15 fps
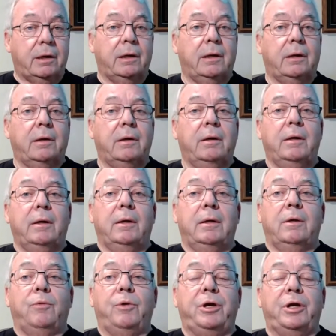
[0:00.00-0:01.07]
Uh,
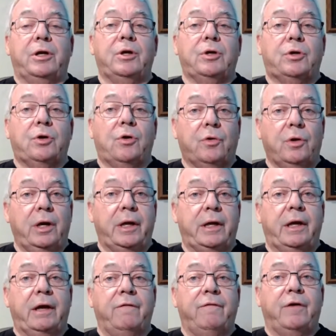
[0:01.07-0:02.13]
we didn't totally
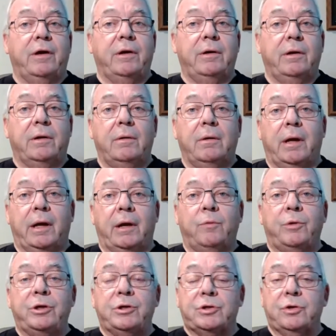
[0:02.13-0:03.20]
give in, and, and
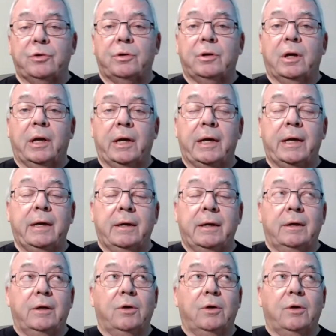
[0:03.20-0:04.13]
we certainly